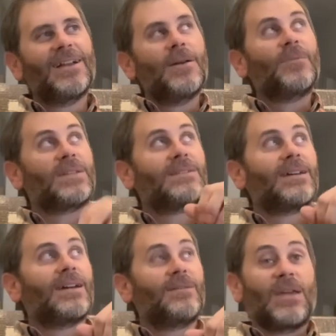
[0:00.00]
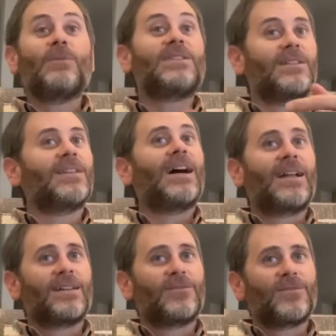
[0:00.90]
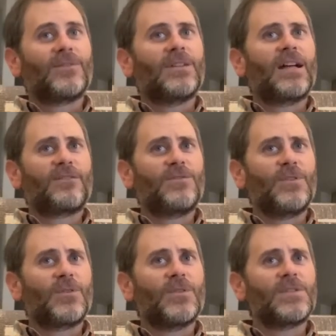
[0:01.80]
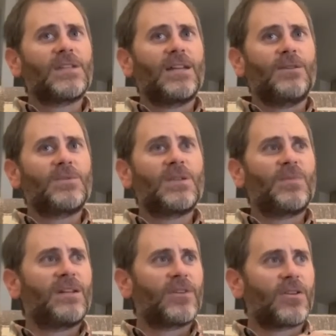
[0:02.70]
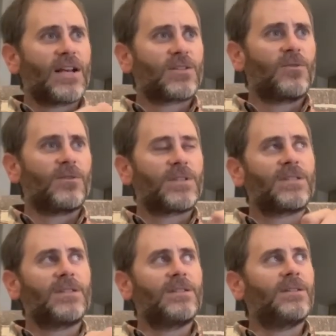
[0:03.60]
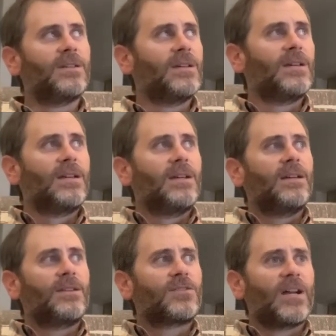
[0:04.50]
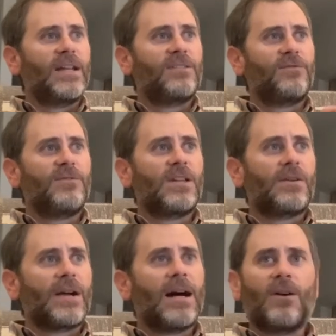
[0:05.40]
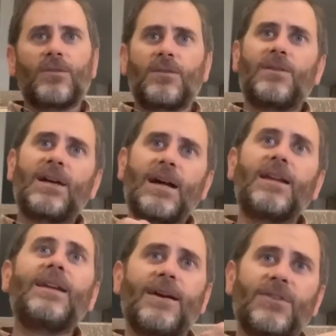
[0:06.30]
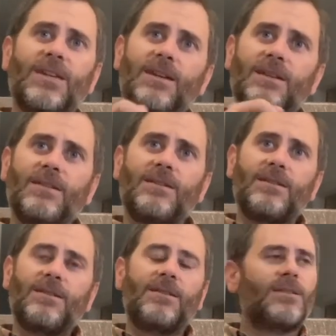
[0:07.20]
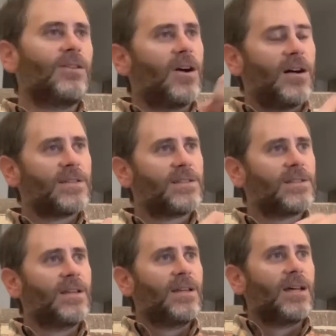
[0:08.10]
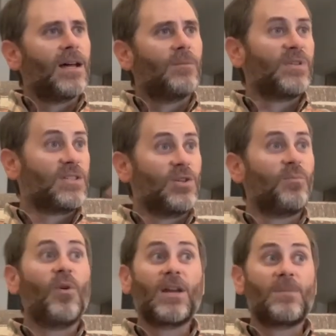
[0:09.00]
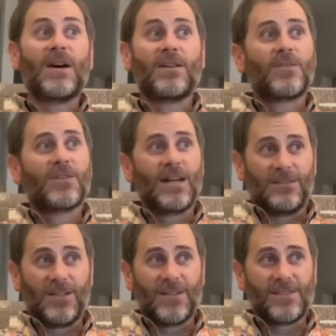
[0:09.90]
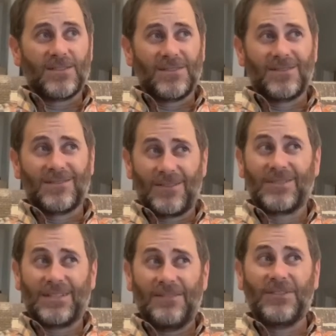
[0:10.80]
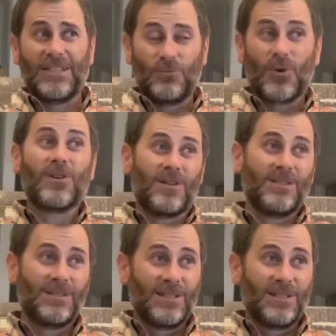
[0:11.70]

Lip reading: But we did a lot of funerals, and it was a bit of a crash course in trying to figure out how to navigate loss. But to your point about other kind of losses, there definitely were.